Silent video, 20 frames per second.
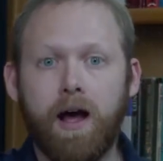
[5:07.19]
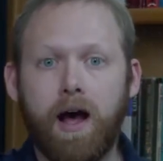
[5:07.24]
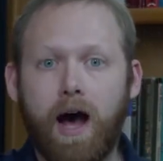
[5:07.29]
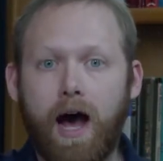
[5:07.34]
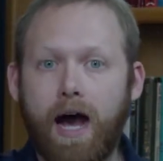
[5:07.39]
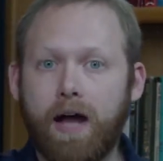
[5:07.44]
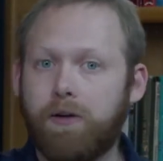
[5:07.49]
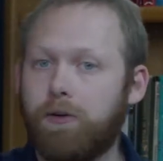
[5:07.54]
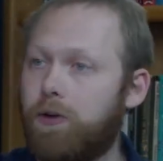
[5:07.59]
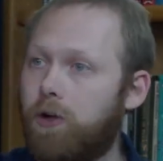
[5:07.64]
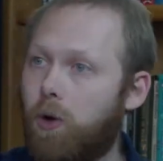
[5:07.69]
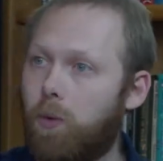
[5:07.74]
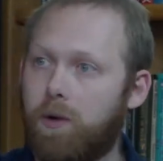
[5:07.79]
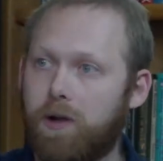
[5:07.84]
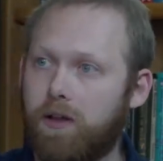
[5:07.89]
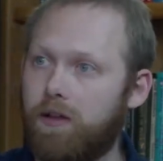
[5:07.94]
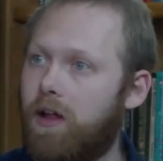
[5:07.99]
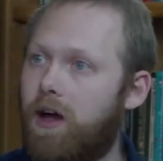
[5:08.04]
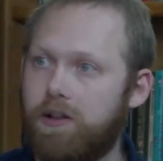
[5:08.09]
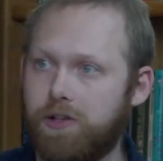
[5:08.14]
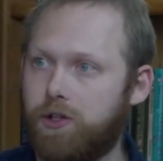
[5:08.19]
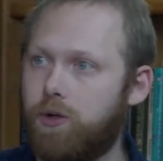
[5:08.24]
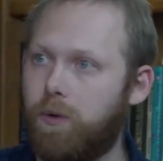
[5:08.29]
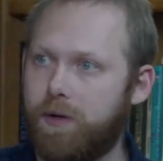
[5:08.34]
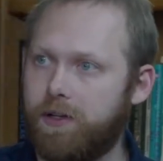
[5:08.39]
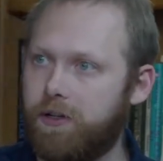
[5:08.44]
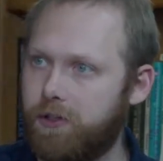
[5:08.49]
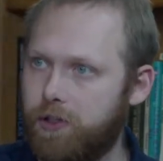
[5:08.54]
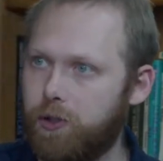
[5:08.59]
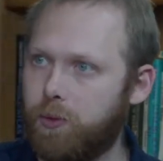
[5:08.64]
I don't know what Allah is
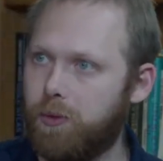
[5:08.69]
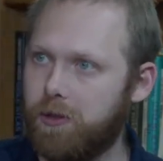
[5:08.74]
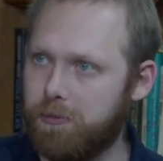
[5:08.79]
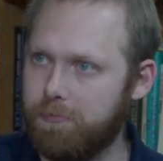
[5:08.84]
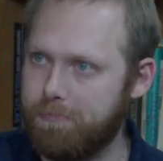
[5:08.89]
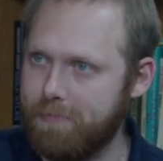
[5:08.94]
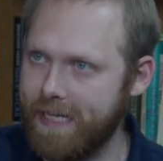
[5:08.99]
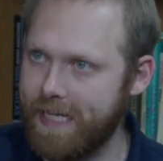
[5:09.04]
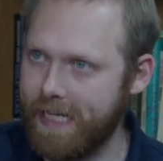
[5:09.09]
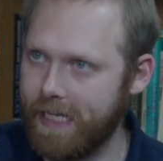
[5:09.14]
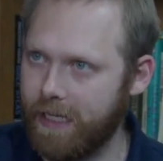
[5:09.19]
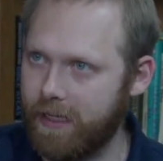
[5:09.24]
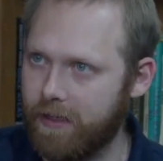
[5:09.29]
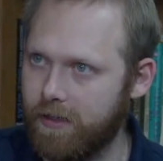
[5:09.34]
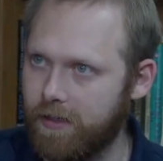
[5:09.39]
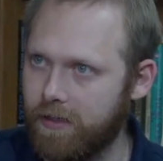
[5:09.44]
going to do with me.